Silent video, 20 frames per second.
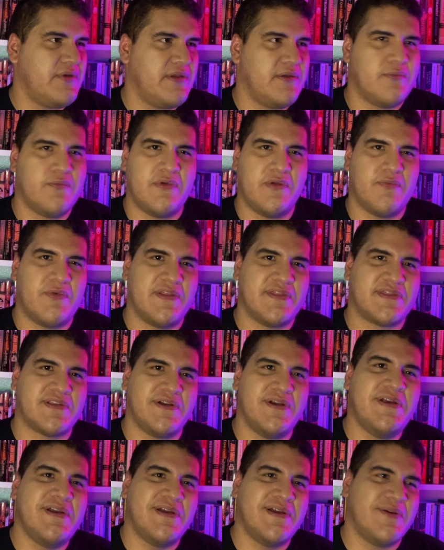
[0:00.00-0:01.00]
we went
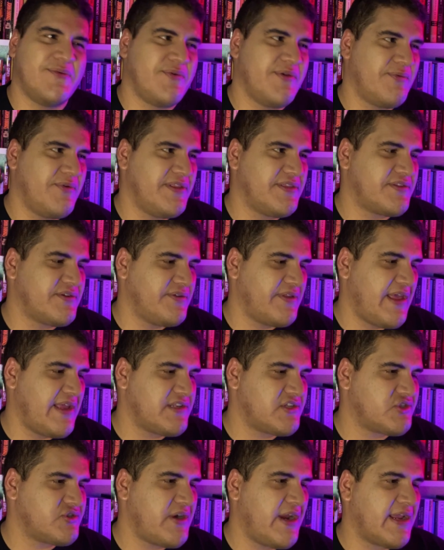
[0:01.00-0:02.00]
through
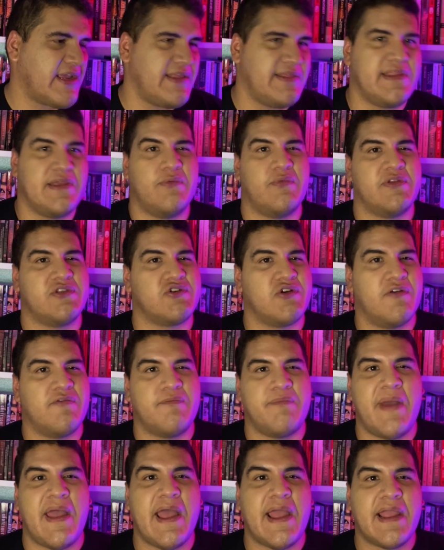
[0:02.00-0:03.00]
that trek and then we
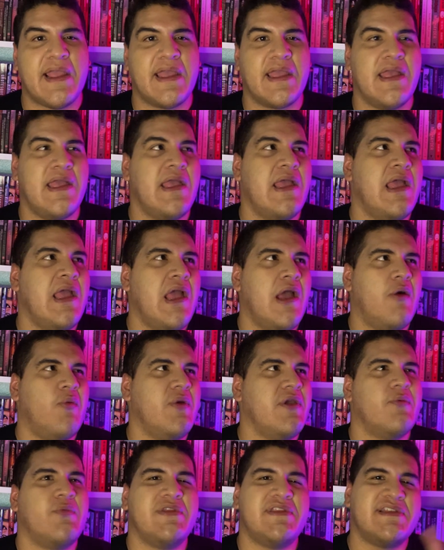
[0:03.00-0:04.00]
drove back.
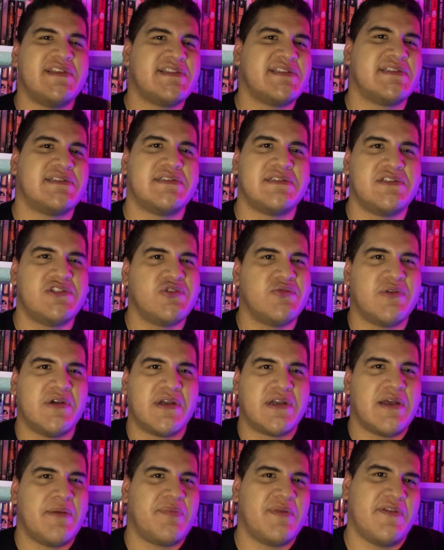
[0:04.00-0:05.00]
We did do
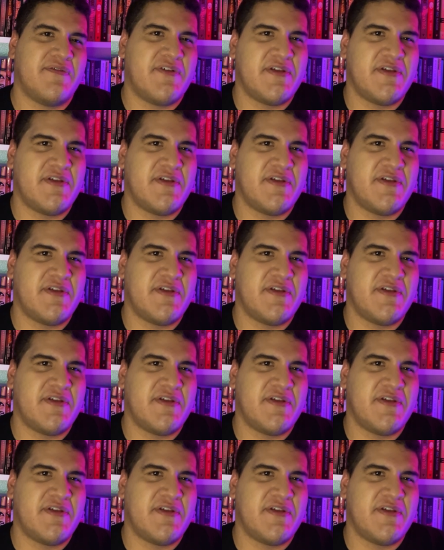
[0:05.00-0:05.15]
a couple